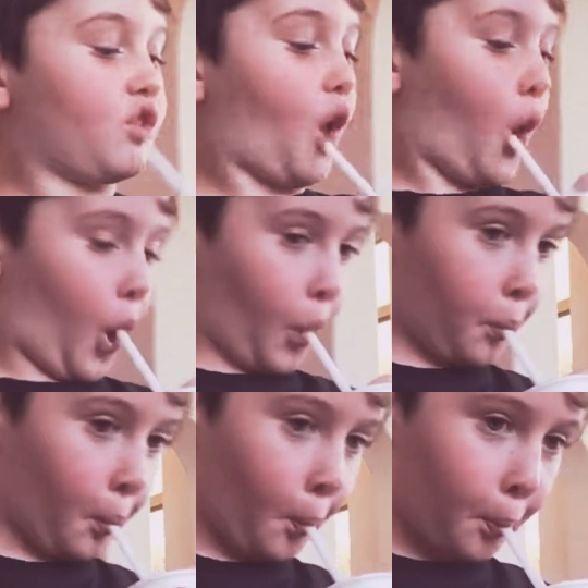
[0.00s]

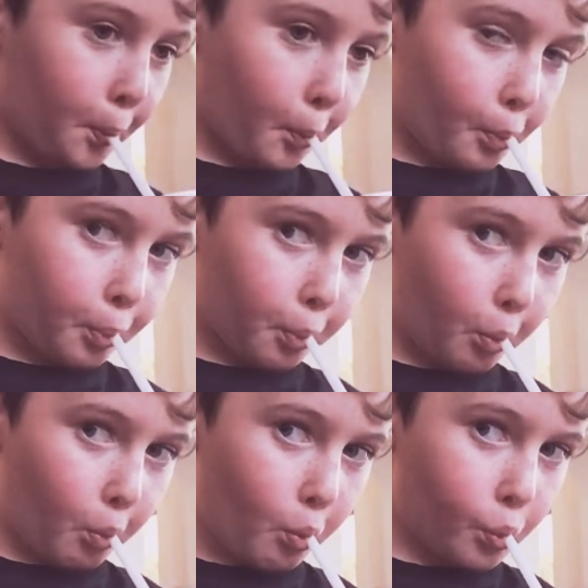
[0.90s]

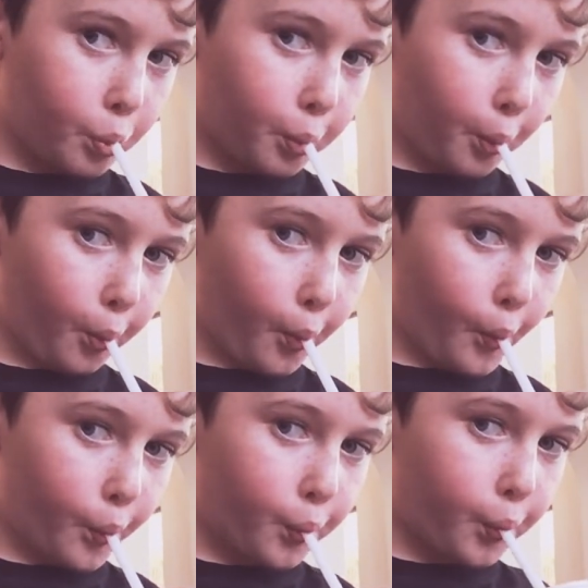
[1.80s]

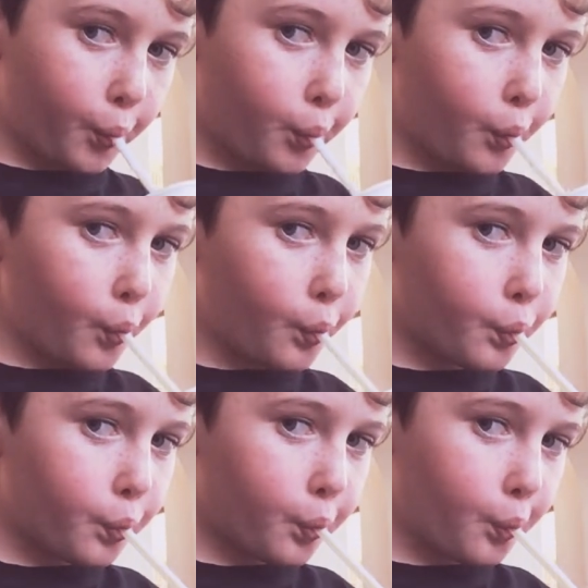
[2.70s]

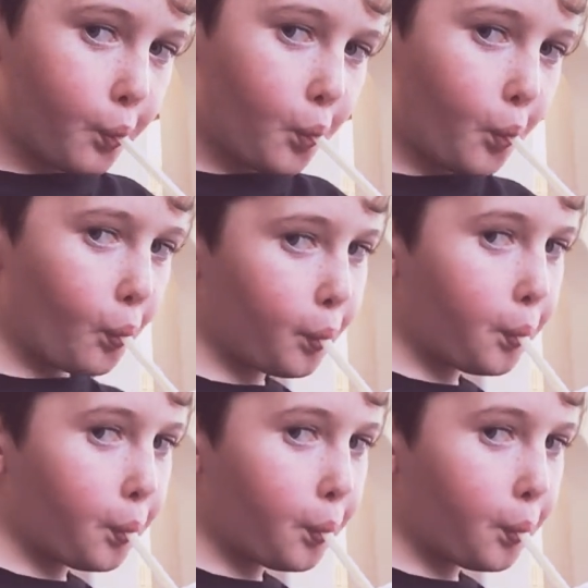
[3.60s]
[no speech]